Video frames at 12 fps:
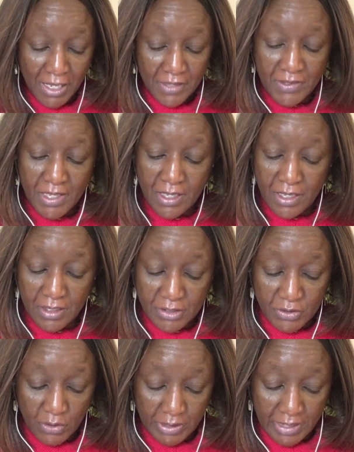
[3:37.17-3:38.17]
the
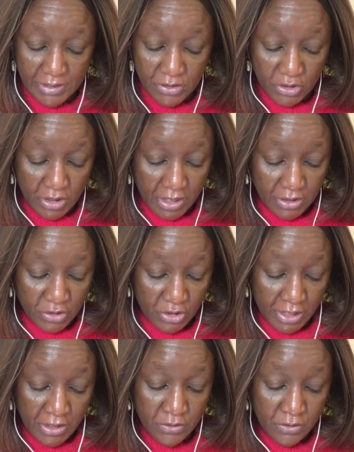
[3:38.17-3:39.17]
stock
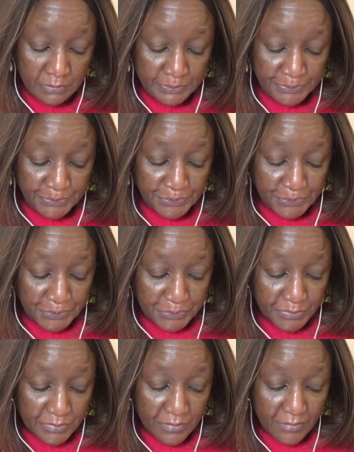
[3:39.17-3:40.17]
exchange.
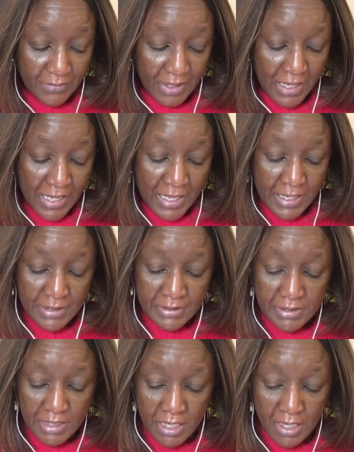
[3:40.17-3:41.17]
And
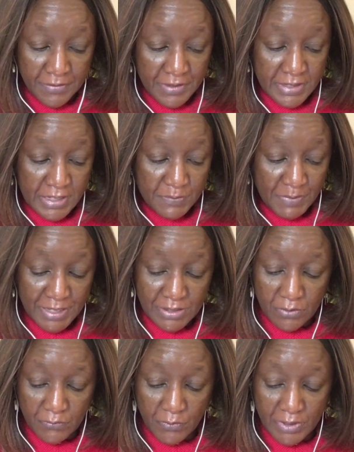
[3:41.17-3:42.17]
this is based
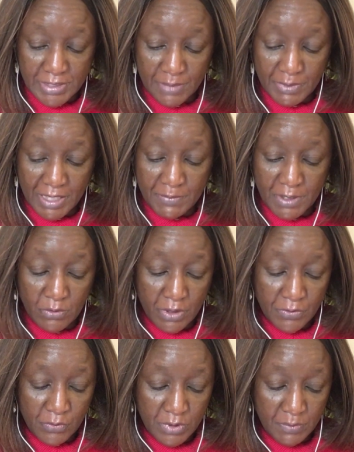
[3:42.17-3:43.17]
on, for example, I've been going
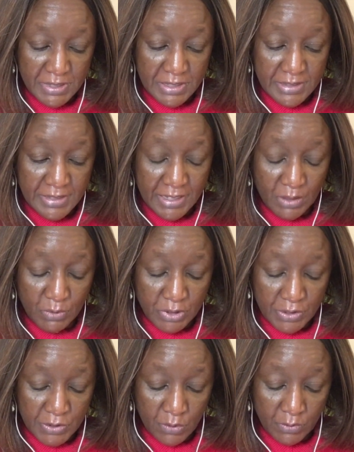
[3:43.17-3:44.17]
through the Business Daily, which
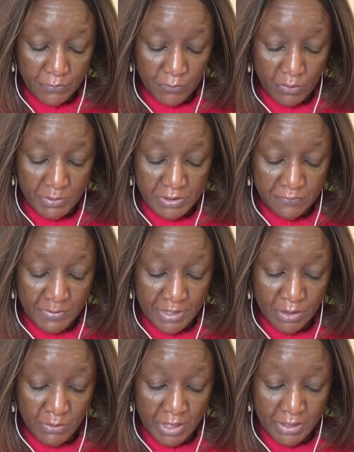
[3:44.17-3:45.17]
is so informative, by
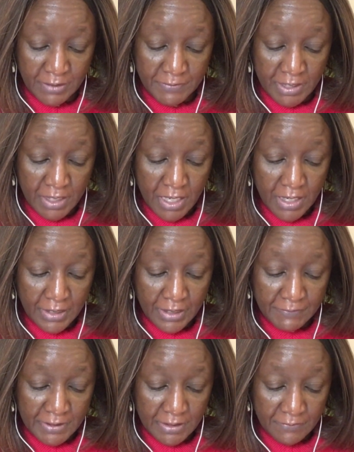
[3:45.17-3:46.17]
the way, a lovely,
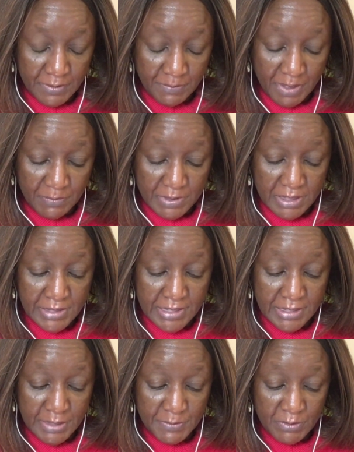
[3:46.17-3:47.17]
lovely, lovely paper. Since I
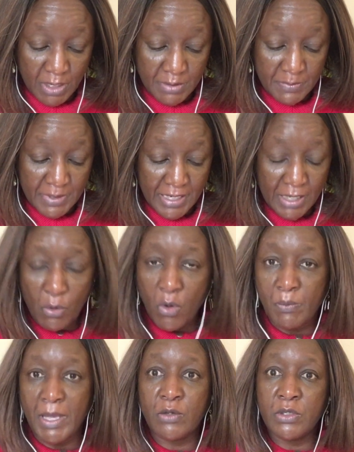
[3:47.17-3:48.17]
subscribed, I've been like, oh
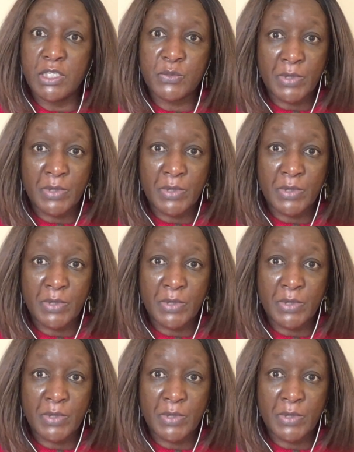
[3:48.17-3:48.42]
my goodness,